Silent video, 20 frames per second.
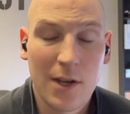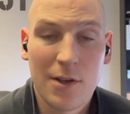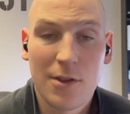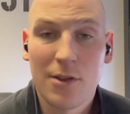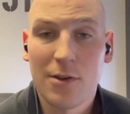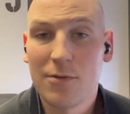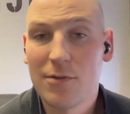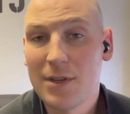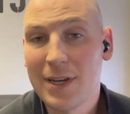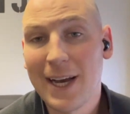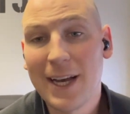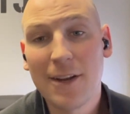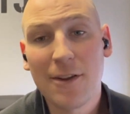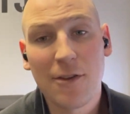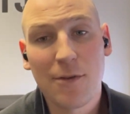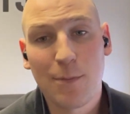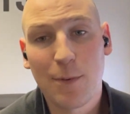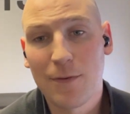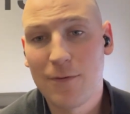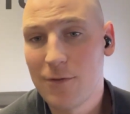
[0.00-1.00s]
So
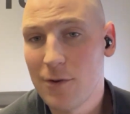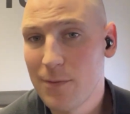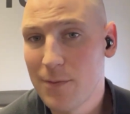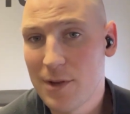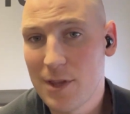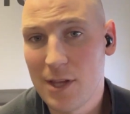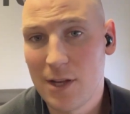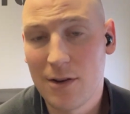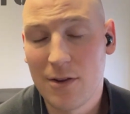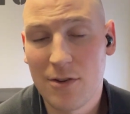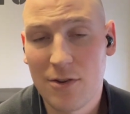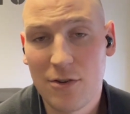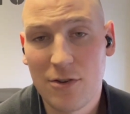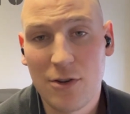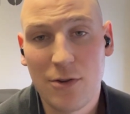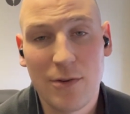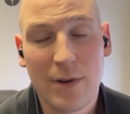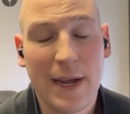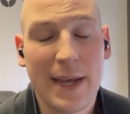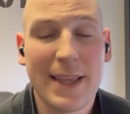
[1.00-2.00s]
Titleist Performance
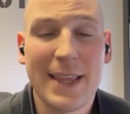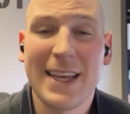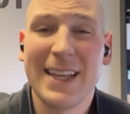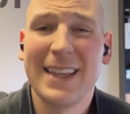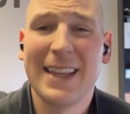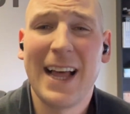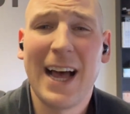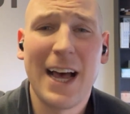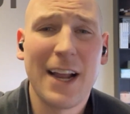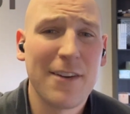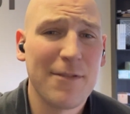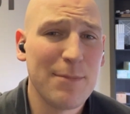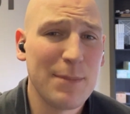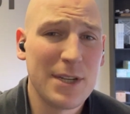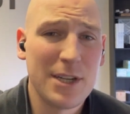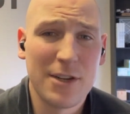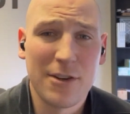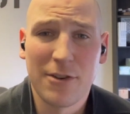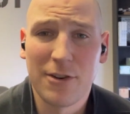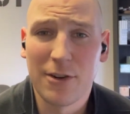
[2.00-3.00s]
Institute has a lot of
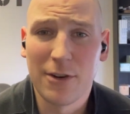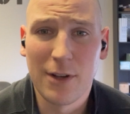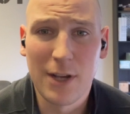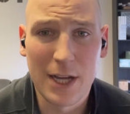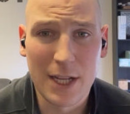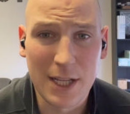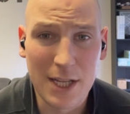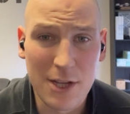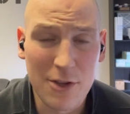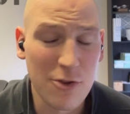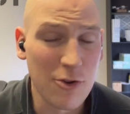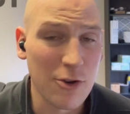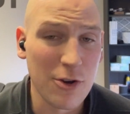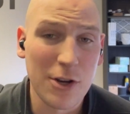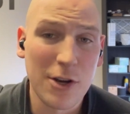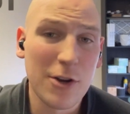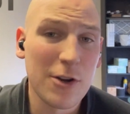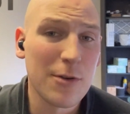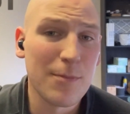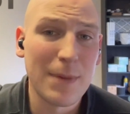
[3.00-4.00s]
material on this. You
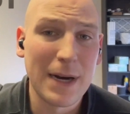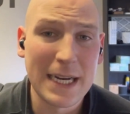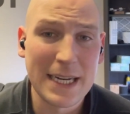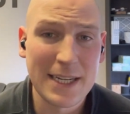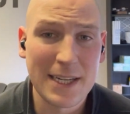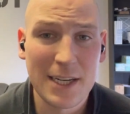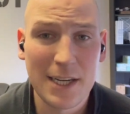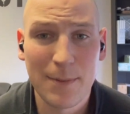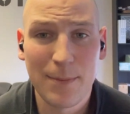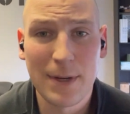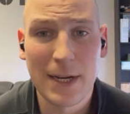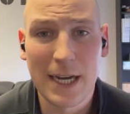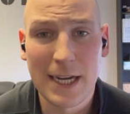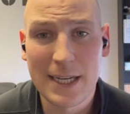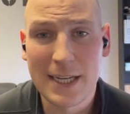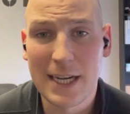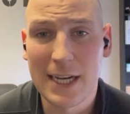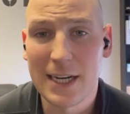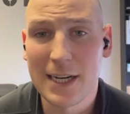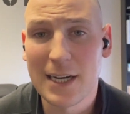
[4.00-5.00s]
can go to
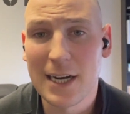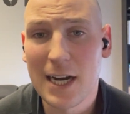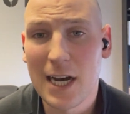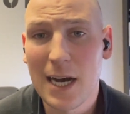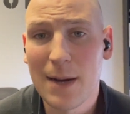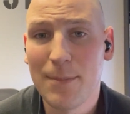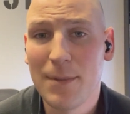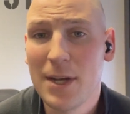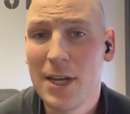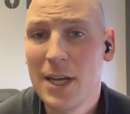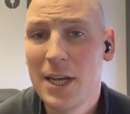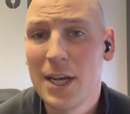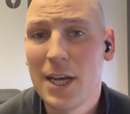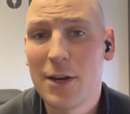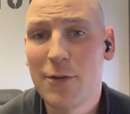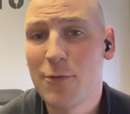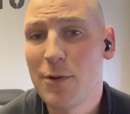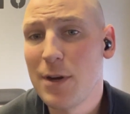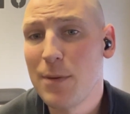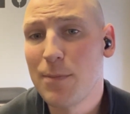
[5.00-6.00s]
mytpi.com
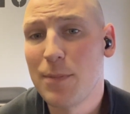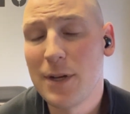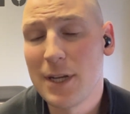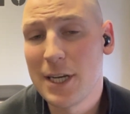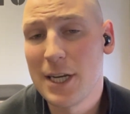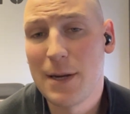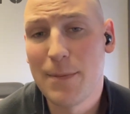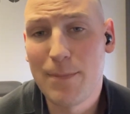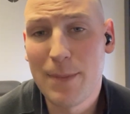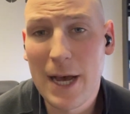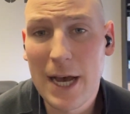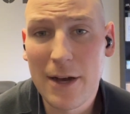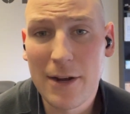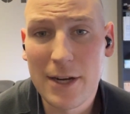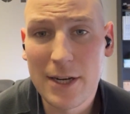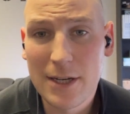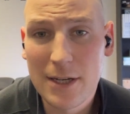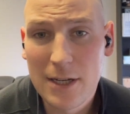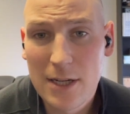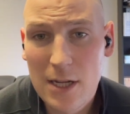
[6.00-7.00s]
and read plenty about
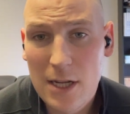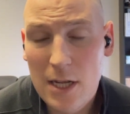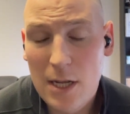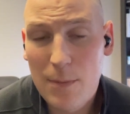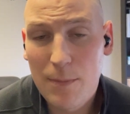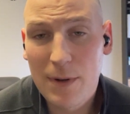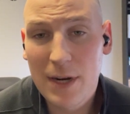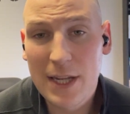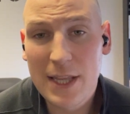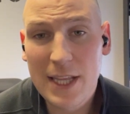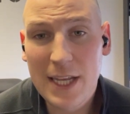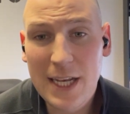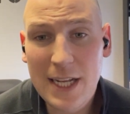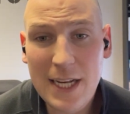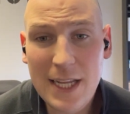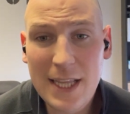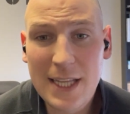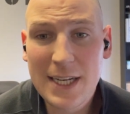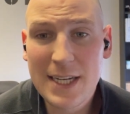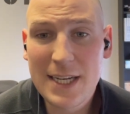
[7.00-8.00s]
it. But at the
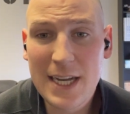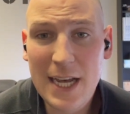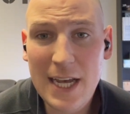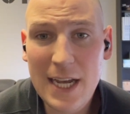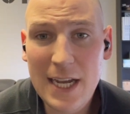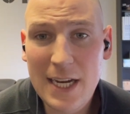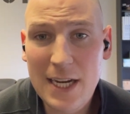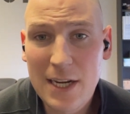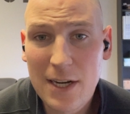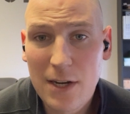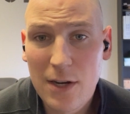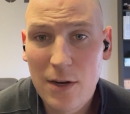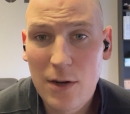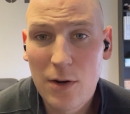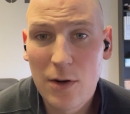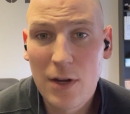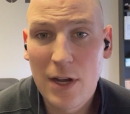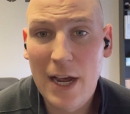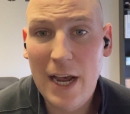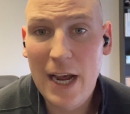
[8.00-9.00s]
end of the day,
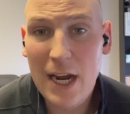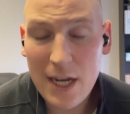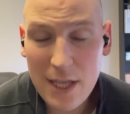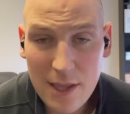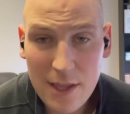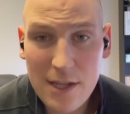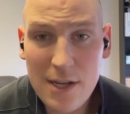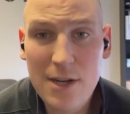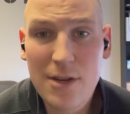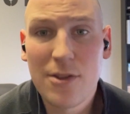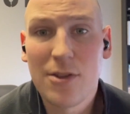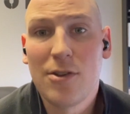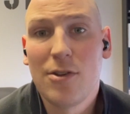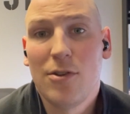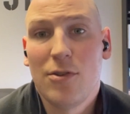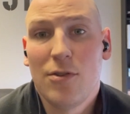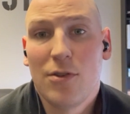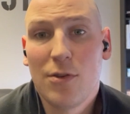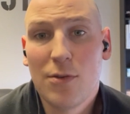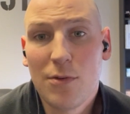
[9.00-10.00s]

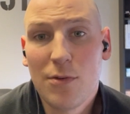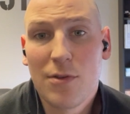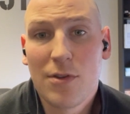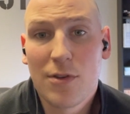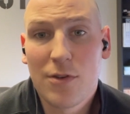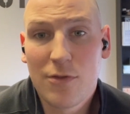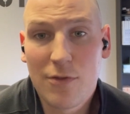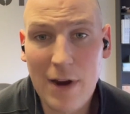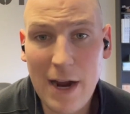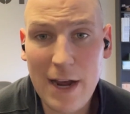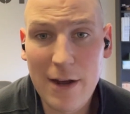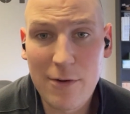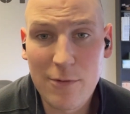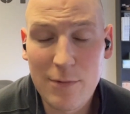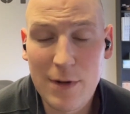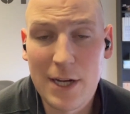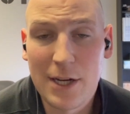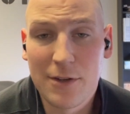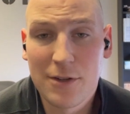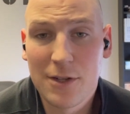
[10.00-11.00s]
athletes use the ground
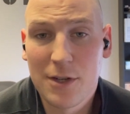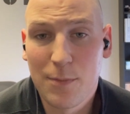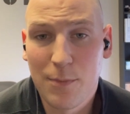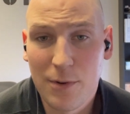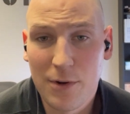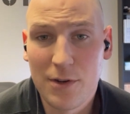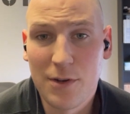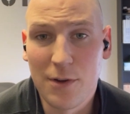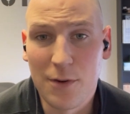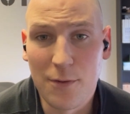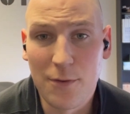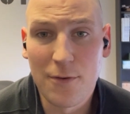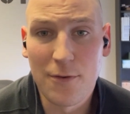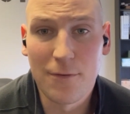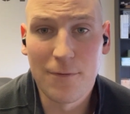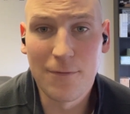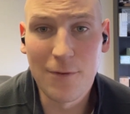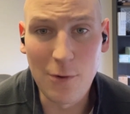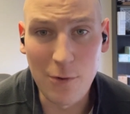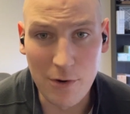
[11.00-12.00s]
well to produce
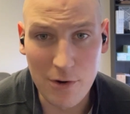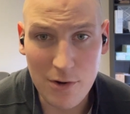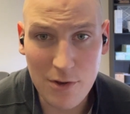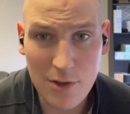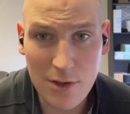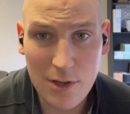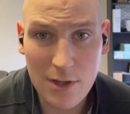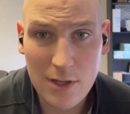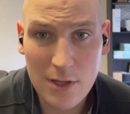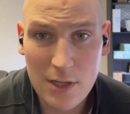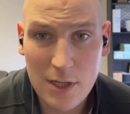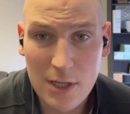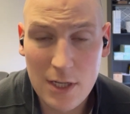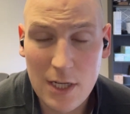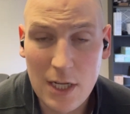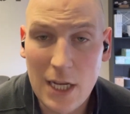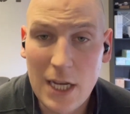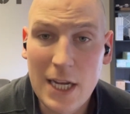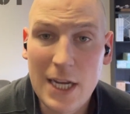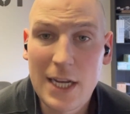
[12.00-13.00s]
force.
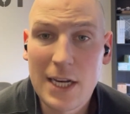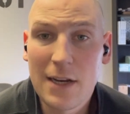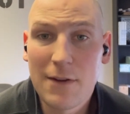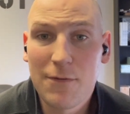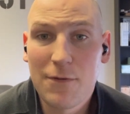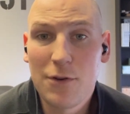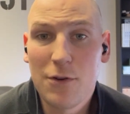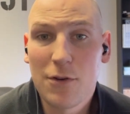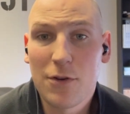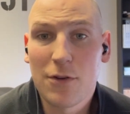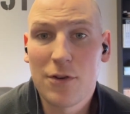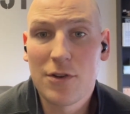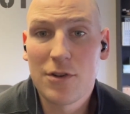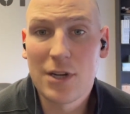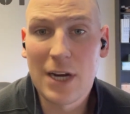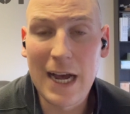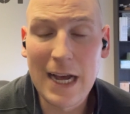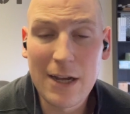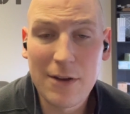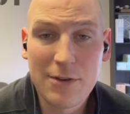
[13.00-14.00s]
And if your
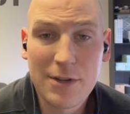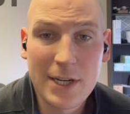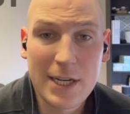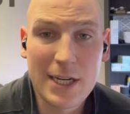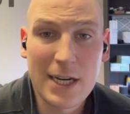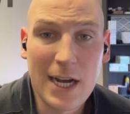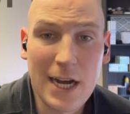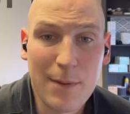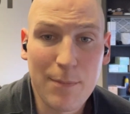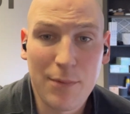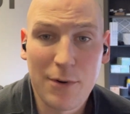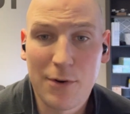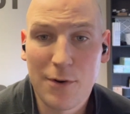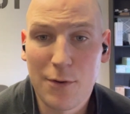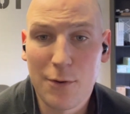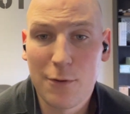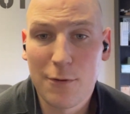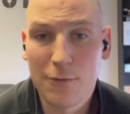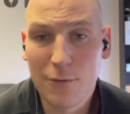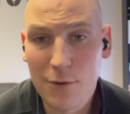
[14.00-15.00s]
child cannot
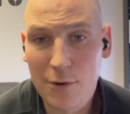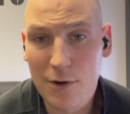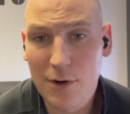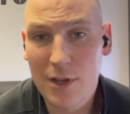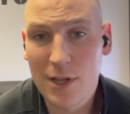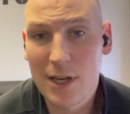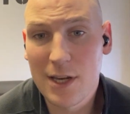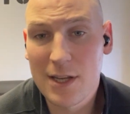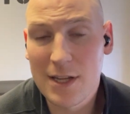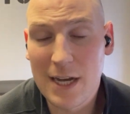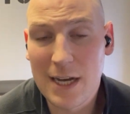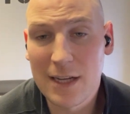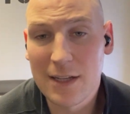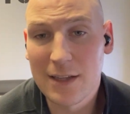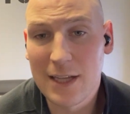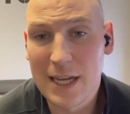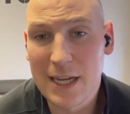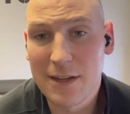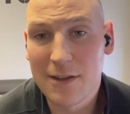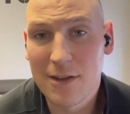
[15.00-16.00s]
produce force, it's not
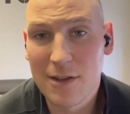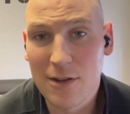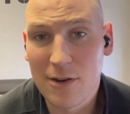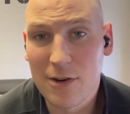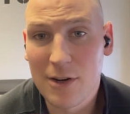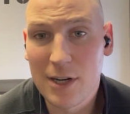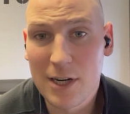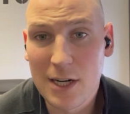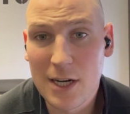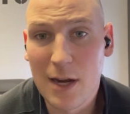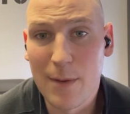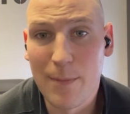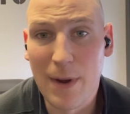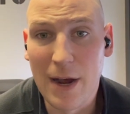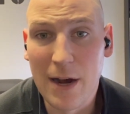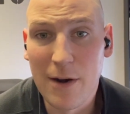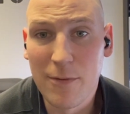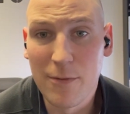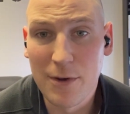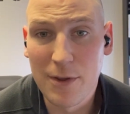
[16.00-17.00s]
likely they're going to come
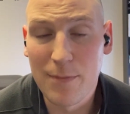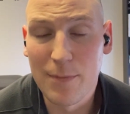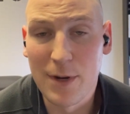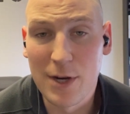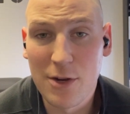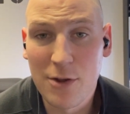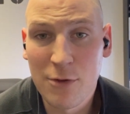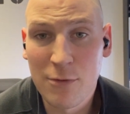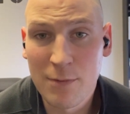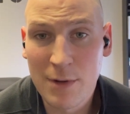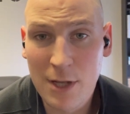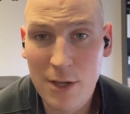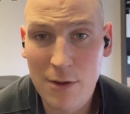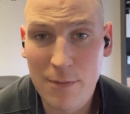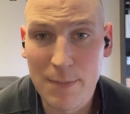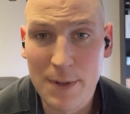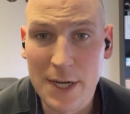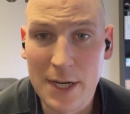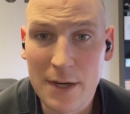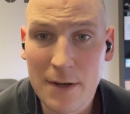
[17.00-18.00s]
out with much swing
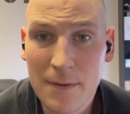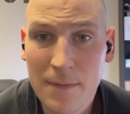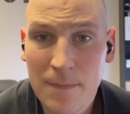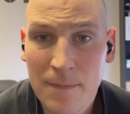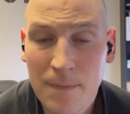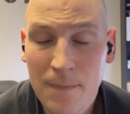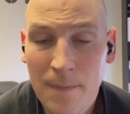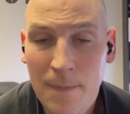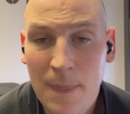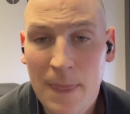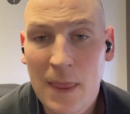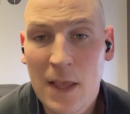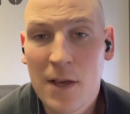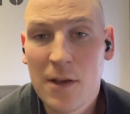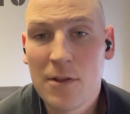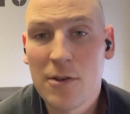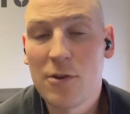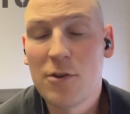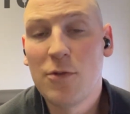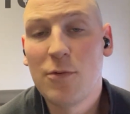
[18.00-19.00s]
speed.
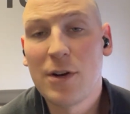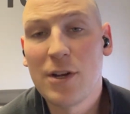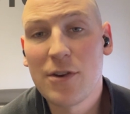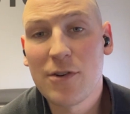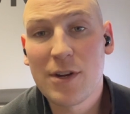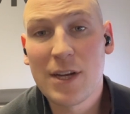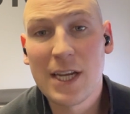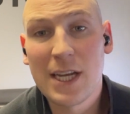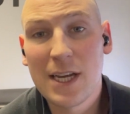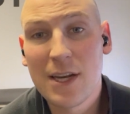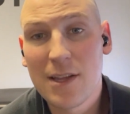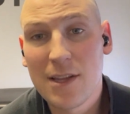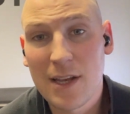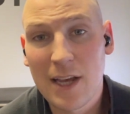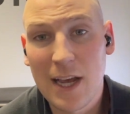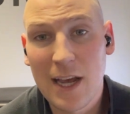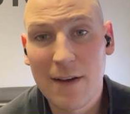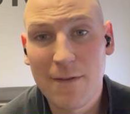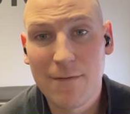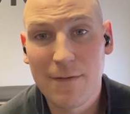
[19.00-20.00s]
So you want your kids to
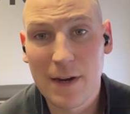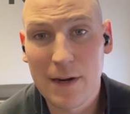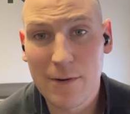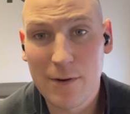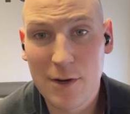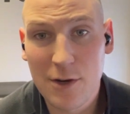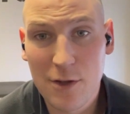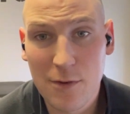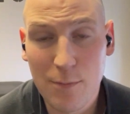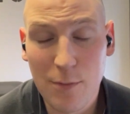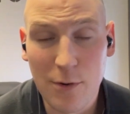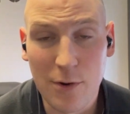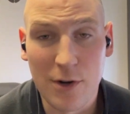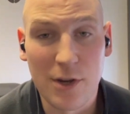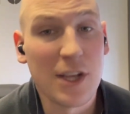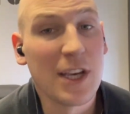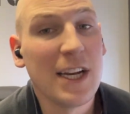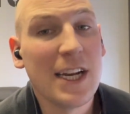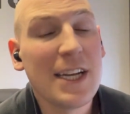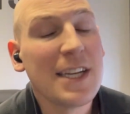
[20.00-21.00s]
have varied
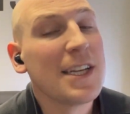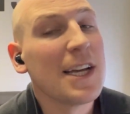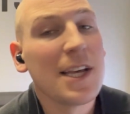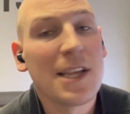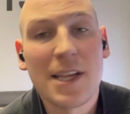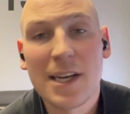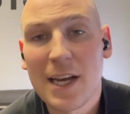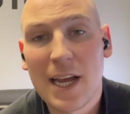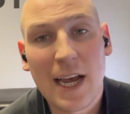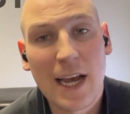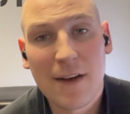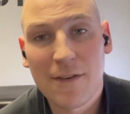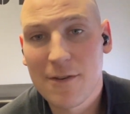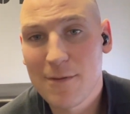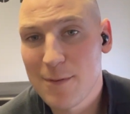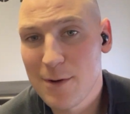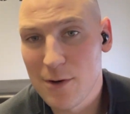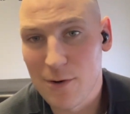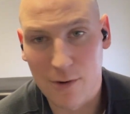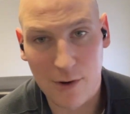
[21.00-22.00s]
sports. And it doesn't have
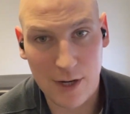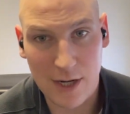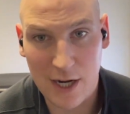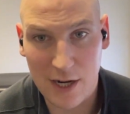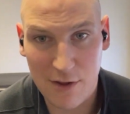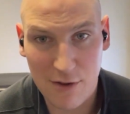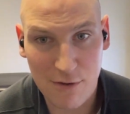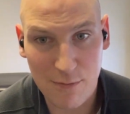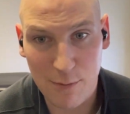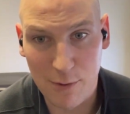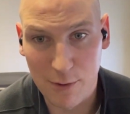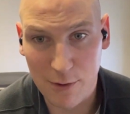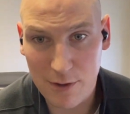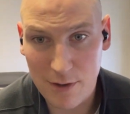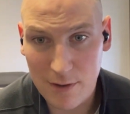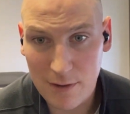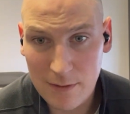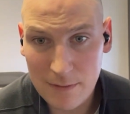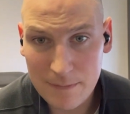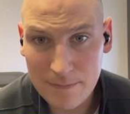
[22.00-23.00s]
to be organized
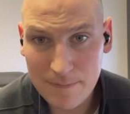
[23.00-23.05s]
sport,